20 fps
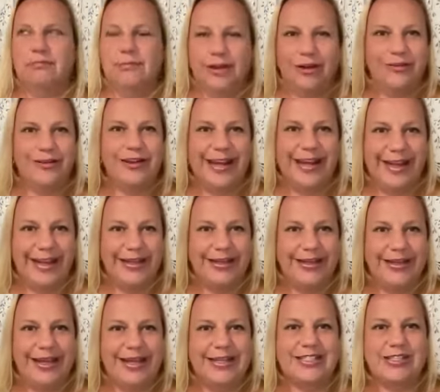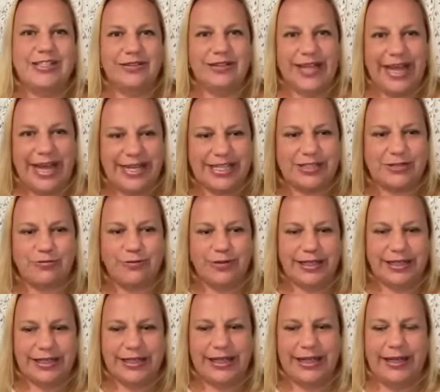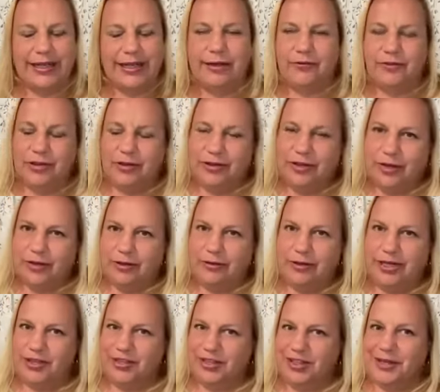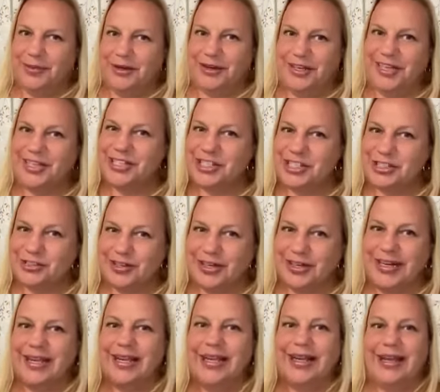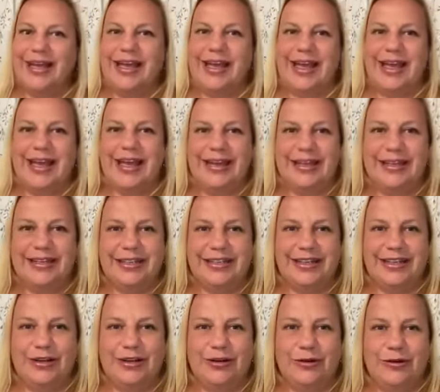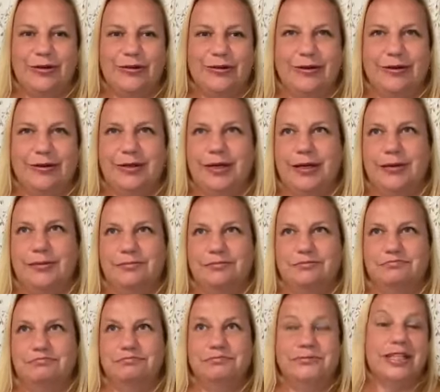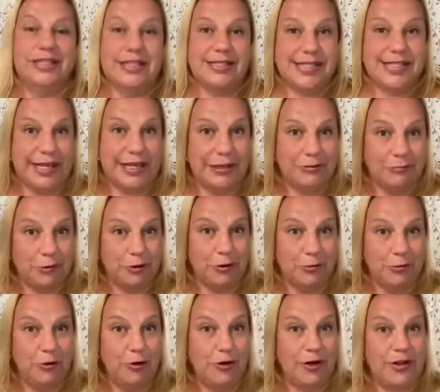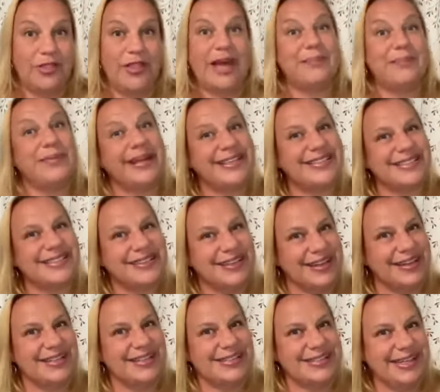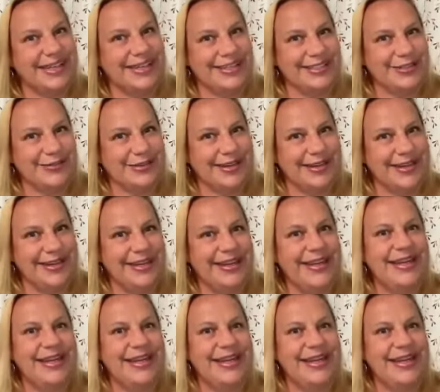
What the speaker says: Okay. And so that's really, if you know anything about history and, the Second World War, that makes a lot of sense, right?